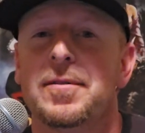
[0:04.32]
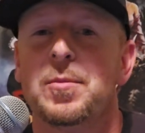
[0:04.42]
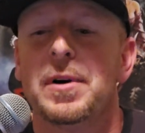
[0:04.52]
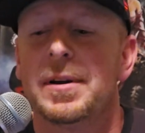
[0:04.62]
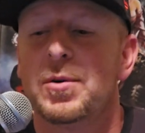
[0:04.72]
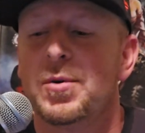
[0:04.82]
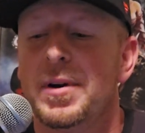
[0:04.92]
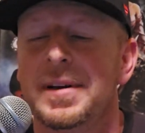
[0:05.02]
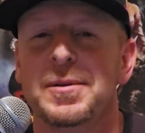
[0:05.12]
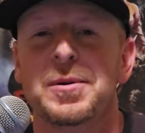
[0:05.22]
everybody, Cool
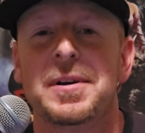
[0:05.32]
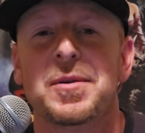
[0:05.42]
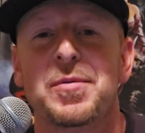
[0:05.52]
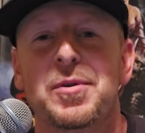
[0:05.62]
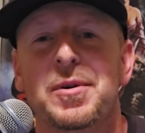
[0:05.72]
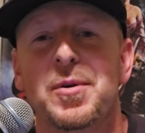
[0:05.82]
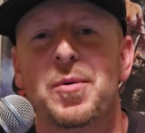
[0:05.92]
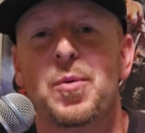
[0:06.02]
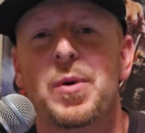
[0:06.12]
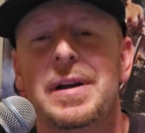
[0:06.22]
Hand Luke here for your
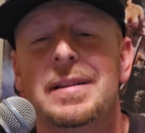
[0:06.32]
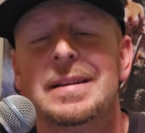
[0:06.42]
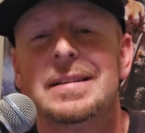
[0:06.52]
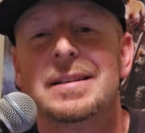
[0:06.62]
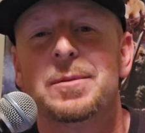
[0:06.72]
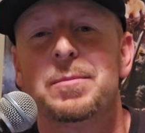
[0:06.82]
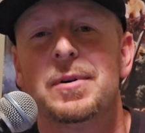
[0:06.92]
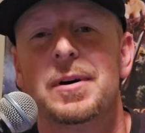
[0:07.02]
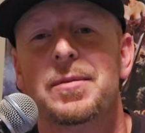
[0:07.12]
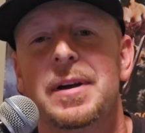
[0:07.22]
weekly tip
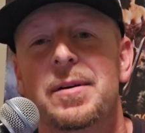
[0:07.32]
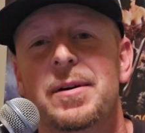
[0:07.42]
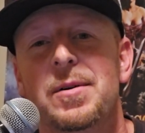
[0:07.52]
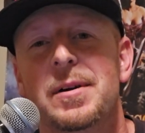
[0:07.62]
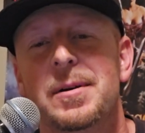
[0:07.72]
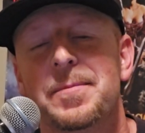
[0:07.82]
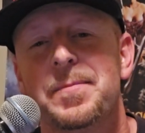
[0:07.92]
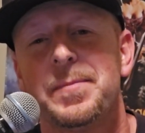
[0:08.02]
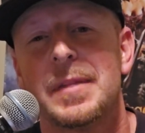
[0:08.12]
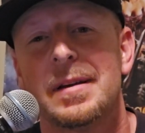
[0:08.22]
of karaoke.
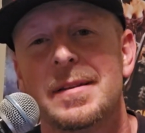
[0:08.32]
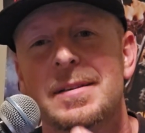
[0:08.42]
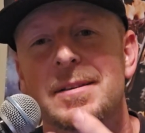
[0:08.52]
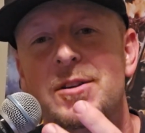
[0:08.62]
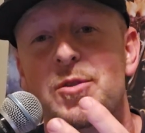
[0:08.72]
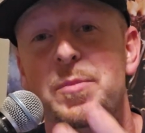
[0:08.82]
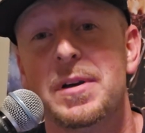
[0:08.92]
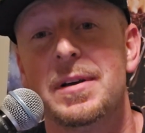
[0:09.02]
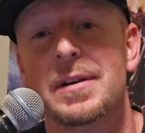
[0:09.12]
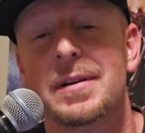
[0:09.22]
This is going to
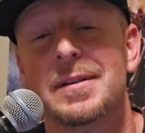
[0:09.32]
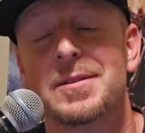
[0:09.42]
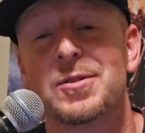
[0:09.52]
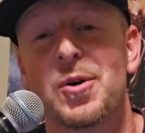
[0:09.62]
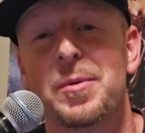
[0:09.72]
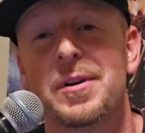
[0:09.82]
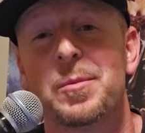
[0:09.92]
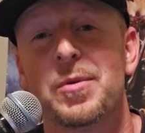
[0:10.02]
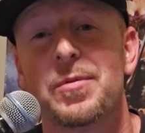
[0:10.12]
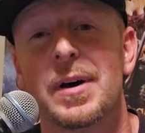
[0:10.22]
be installment
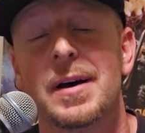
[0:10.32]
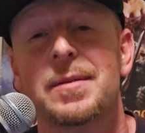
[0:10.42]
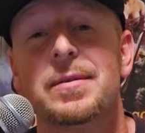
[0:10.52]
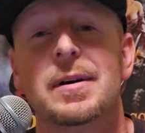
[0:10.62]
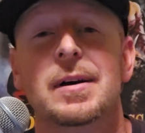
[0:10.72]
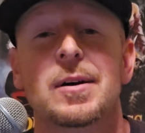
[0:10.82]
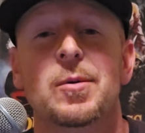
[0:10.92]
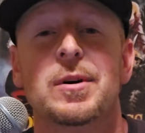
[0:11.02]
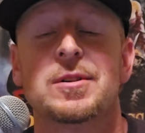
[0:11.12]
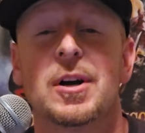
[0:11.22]
number 5.
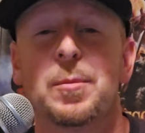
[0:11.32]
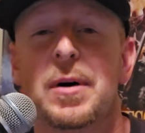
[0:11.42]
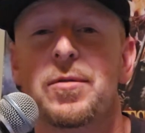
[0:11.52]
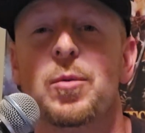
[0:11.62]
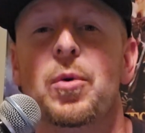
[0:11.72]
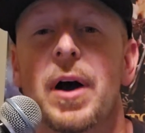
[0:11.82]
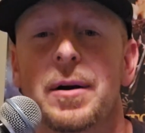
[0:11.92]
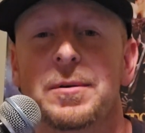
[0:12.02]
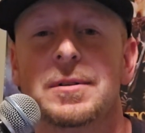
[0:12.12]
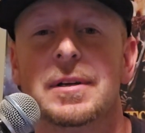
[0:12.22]
We're going to talk about
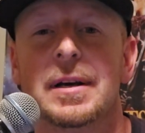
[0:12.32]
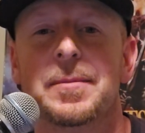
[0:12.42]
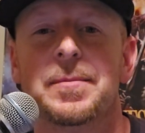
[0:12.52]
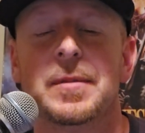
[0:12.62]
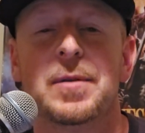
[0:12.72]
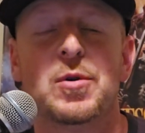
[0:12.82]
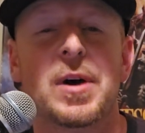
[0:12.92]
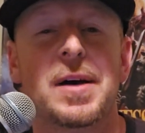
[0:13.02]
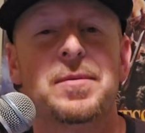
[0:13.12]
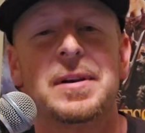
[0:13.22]
vibrato today. If you
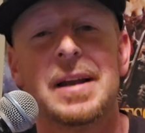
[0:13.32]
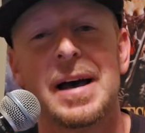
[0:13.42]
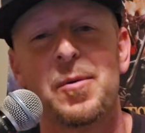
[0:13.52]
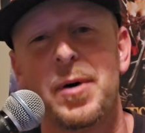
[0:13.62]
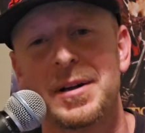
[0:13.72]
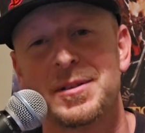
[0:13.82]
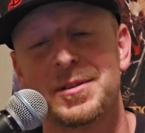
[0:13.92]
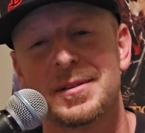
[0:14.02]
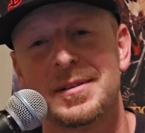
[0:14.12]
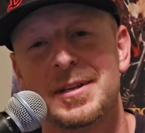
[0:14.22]
have not watched
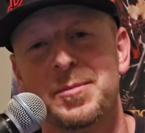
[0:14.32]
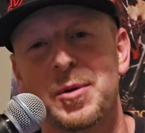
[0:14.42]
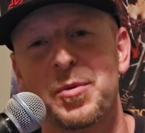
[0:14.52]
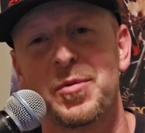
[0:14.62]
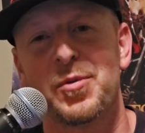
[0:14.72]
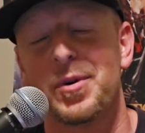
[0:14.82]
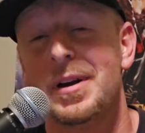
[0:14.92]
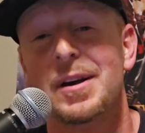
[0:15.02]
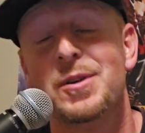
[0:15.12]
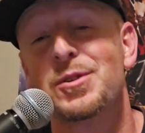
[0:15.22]
tip number 4,
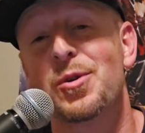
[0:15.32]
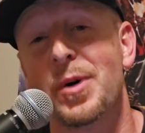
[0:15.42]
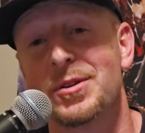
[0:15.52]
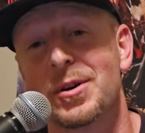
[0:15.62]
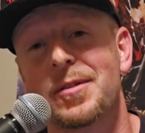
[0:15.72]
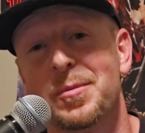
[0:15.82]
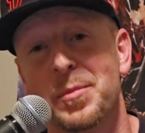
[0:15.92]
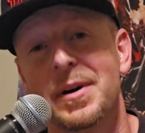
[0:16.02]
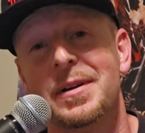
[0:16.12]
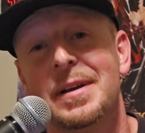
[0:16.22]
you should go watch all of them,
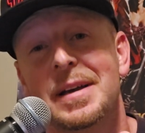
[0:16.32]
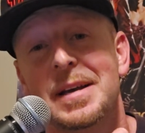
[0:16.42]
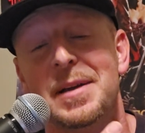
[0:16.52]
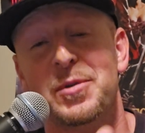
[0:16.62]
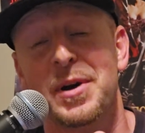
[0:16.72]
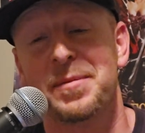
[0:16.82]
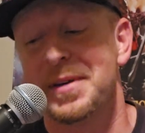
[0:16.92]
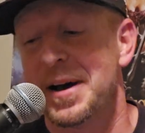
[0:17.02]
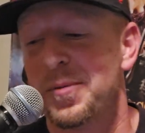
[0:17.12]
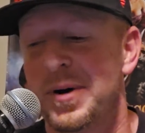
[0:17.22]
but if you have
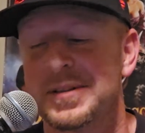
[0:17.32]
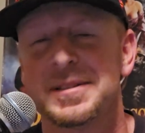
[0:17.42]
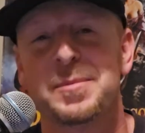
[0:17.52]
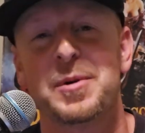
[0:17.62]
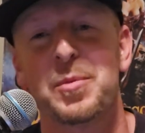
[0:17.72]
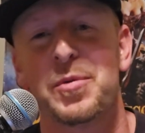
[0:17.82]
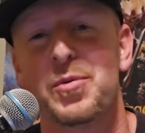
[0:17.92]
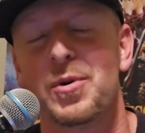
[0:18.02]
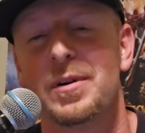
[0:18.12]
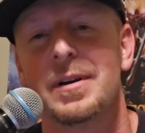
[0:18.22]
not watched tip number
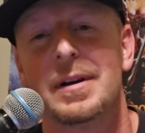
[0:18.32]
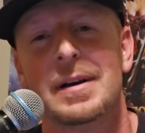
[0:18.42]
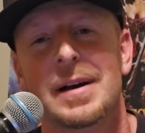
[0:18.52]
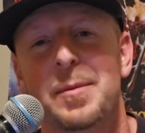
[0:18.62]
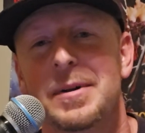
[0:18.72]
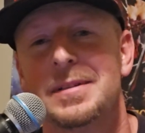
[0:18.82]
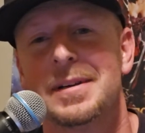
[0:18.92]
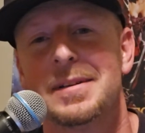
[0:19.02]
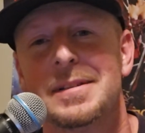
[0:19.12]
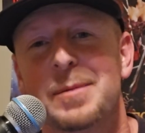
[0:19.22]
4, I'm going to tell
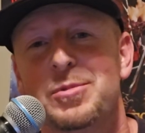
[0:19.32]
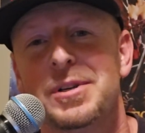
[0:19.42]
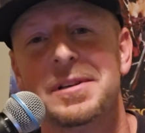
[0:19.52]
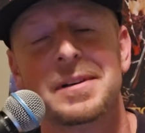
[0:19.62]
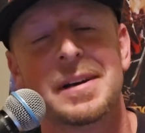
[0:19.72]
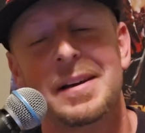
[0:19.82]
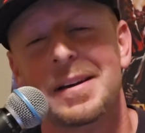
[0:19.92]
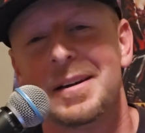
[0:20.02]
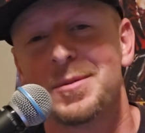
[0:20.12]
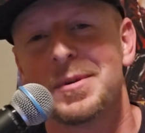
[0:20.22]
you stop cheating
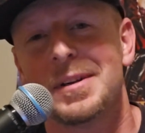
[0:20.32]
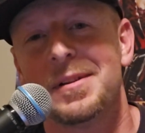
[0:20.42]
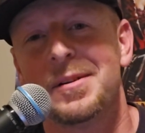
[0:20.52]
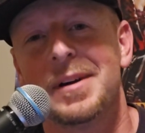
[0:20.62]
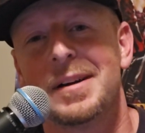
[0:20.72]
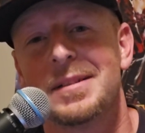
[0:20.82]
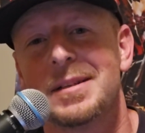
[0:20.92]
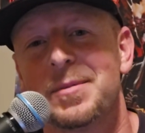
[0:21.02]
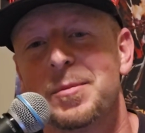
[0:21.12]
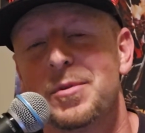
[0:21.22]
because we need to learn how to
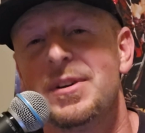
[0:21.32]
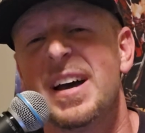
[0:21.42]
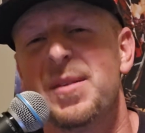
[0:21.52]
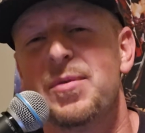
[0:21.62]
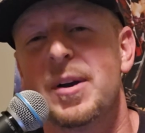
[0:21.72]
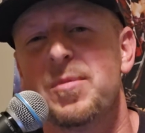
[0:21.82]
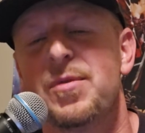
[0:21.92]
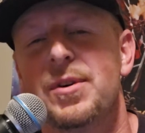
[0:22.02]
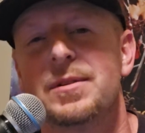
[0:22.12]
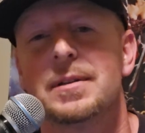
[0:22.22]
sing from your diaphragm
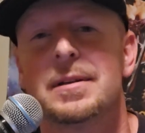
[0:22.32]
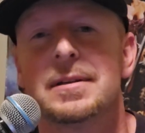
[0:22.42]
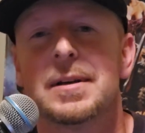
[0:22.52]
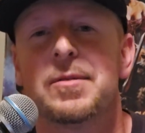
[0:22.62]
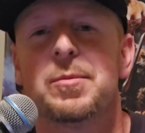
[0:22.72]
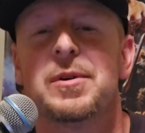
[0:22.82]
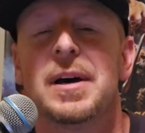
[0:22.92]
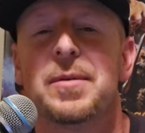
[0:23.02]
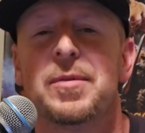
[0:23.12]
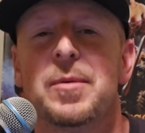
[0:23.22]
first. Sing from your
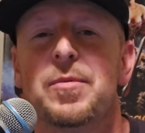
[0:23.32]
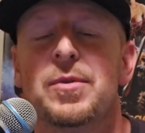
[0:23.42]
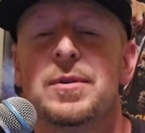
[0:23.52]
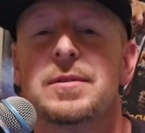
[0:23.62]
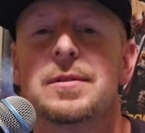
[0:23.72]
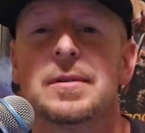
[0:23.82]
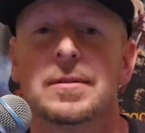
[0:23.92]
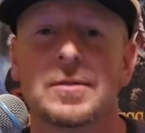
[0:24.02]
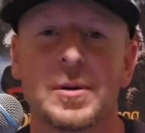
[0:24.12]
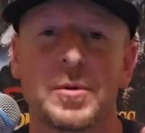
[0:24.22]
diaphragm first,
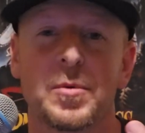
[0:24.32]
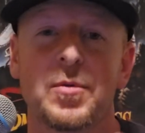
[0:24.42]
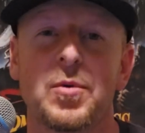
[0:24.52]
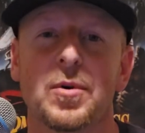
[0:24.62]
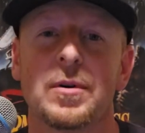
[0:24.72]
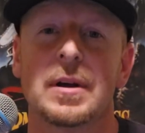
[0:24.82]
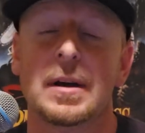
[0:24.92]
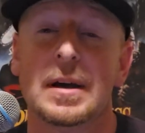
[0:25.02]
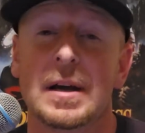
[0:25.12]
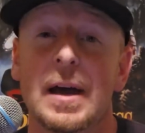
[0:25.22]
tip number 4,
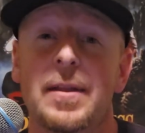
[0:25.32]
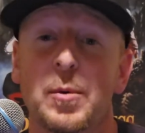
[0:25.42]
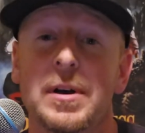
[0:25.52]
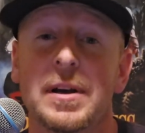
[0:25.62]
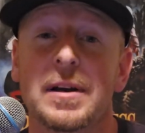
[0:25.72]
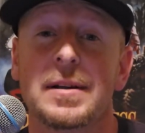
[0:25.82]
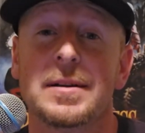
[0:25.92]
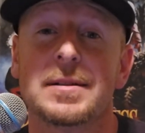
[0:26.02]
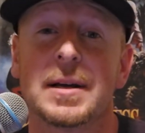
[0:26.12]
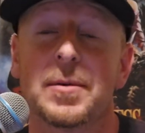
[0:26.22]
and then we can get into
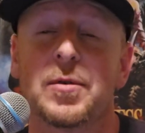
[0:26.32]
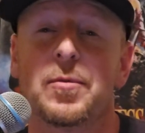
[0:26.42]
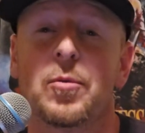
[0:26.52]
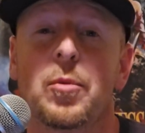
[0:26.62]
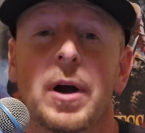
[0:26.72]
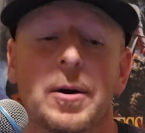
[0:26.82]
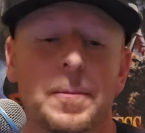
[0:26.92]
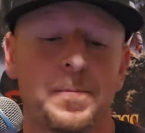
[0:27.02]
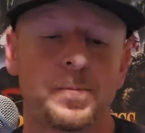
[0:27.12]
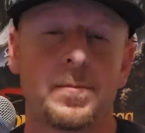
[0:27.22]
singing from vibrato.
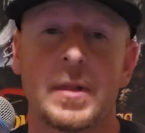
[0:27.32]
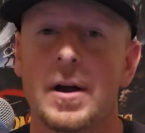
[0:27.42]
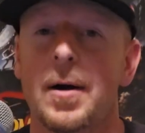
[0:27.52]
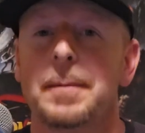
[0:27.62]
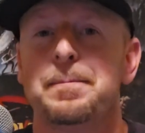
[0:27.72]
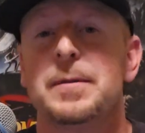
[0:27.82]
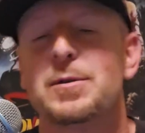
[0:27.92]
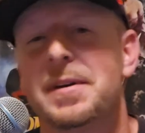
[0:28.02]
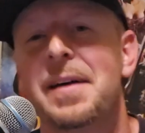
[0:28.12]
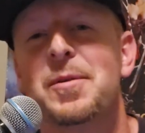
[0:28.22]
Alright,
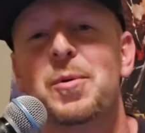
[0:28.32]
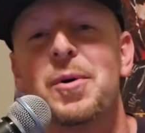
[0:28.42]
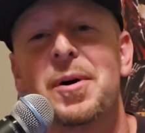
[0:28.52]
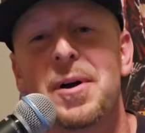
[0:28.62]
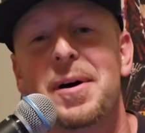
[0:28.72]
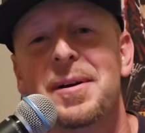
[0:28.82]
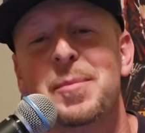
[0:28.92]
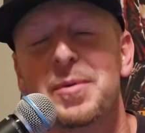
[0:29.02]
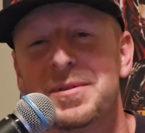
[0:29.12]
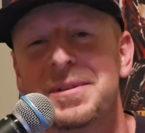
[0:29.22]
so now that we're all caught
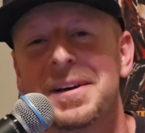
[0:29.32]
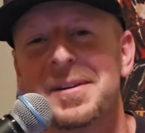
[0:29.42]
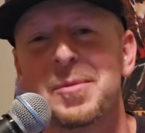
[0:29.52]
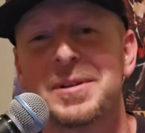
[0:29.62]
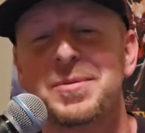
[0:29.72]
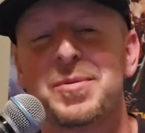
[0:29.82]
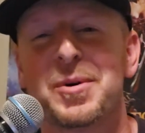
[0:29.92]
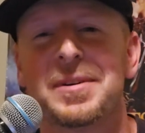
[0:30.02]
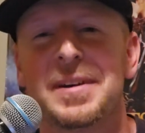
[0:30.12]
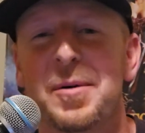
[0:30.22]
up, we just got done watching 4.
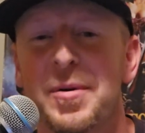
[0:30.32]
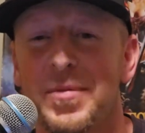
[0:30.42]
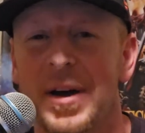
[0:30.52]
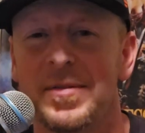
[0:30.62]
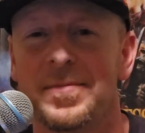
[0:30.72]
Now we're on 5.